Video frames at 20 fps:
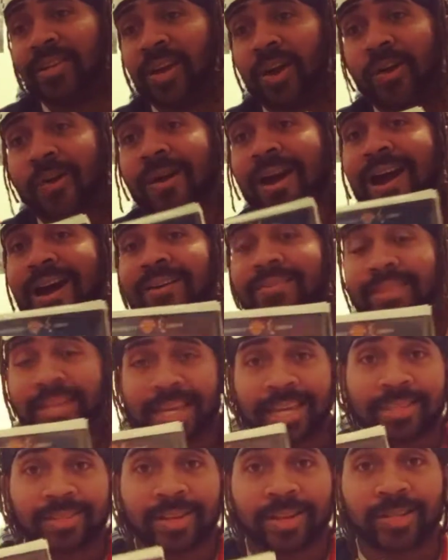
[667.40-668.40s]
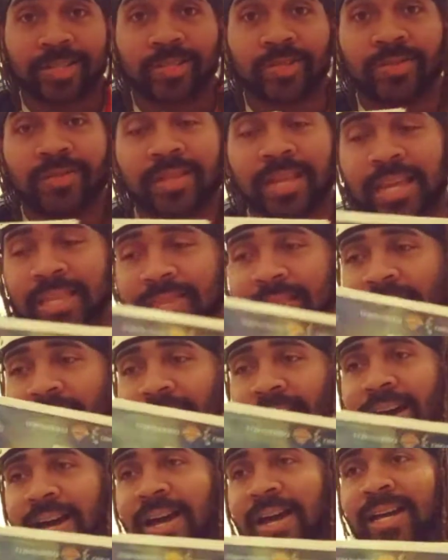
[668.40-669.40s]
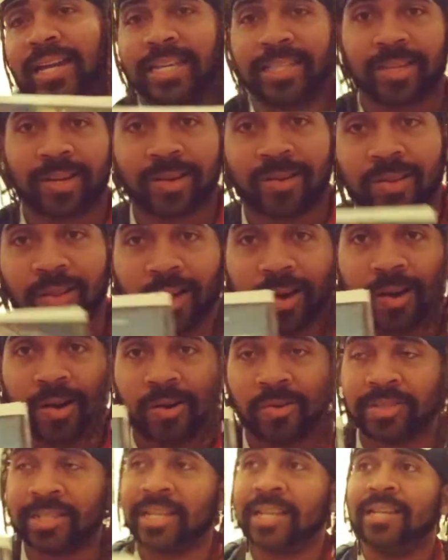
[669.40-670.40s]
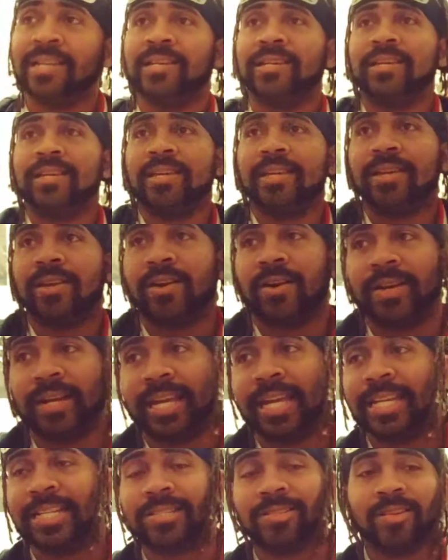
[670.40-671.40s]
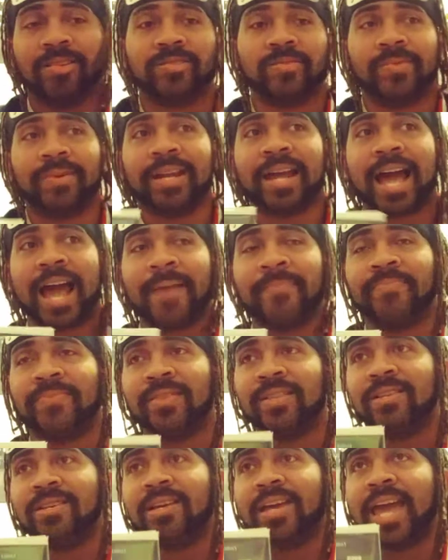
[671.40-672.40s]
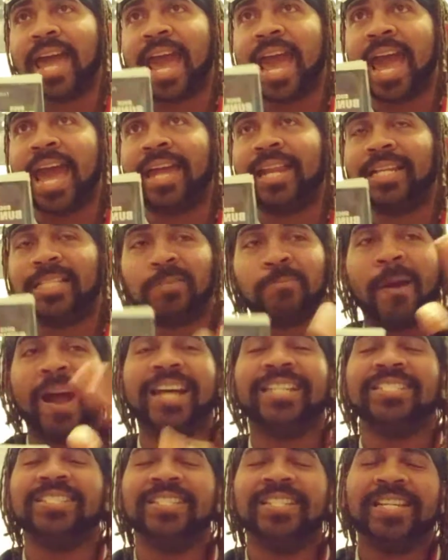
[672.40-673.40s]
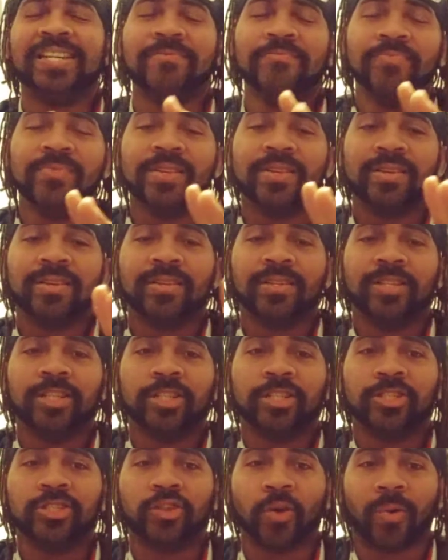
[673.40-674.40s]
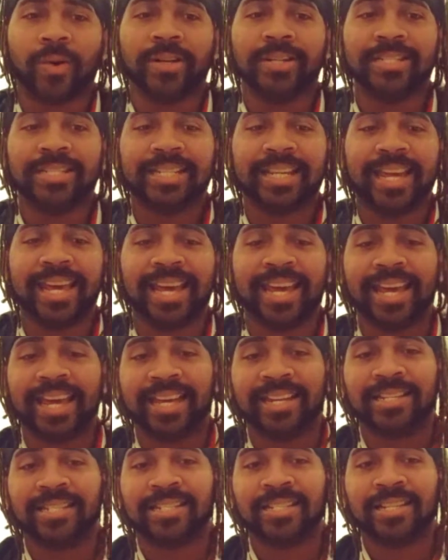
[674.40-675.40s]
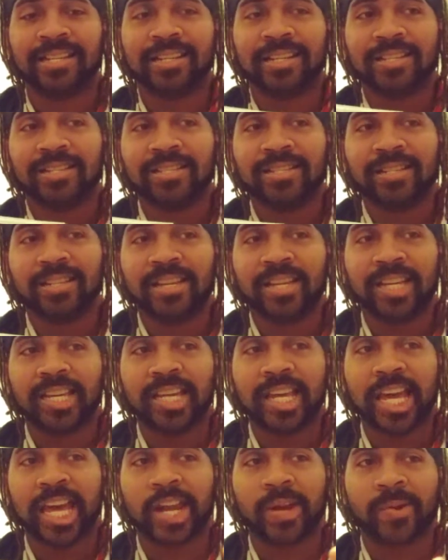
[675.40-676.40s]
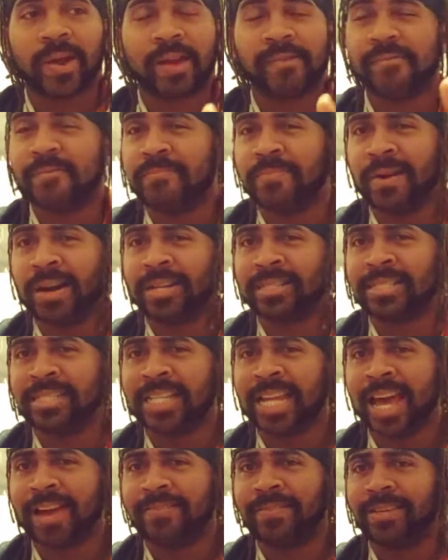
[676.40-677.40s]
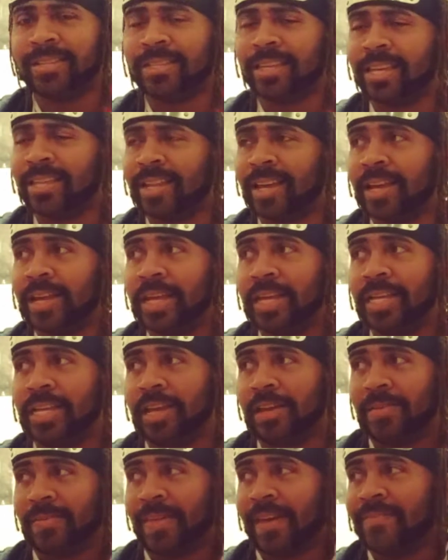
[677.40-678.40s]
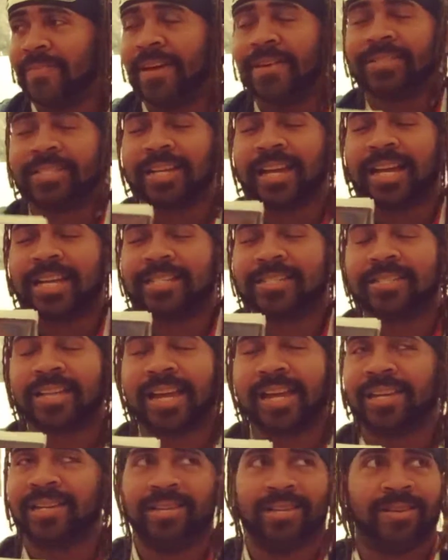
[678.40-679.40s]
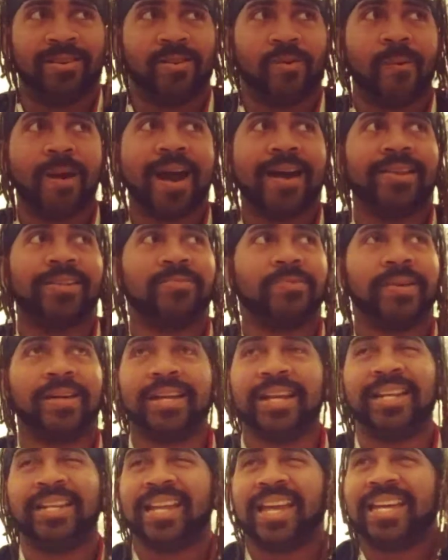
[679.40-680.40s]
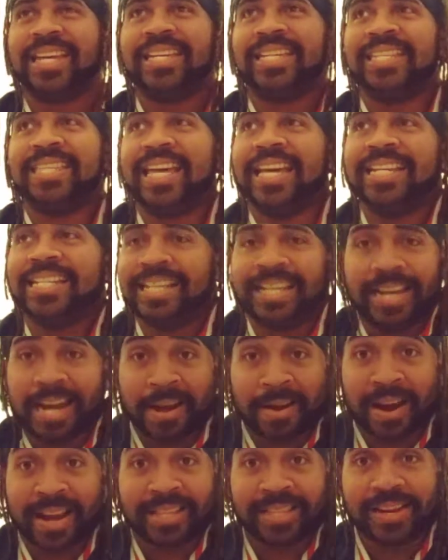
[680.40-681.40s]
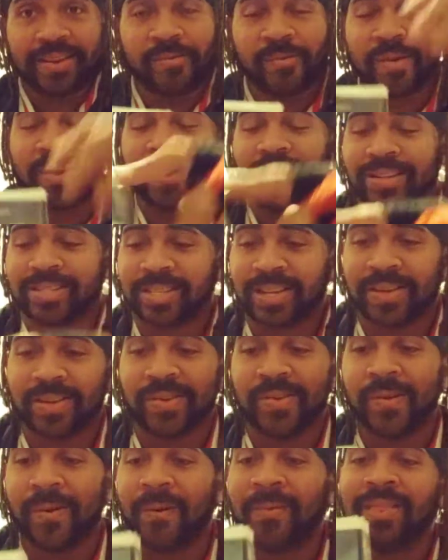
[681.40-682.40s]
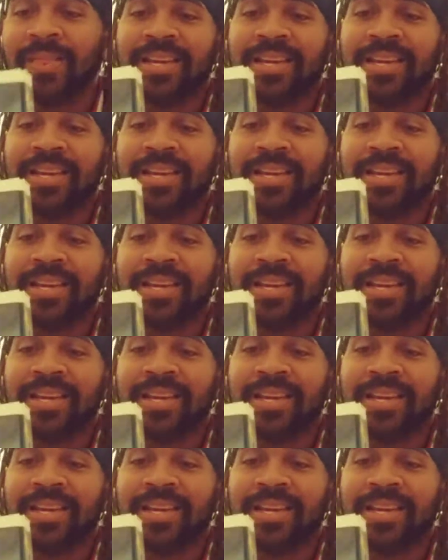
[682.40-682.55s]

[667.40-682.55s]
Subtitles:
go out, they get their clothes, or they get his clothes or whatnot. And surprisingly, Jordan's kids interact with Bugs and Debbie. You think like, if that was the case, it's like, wow, that's weird. And like they interacted it well, so cool.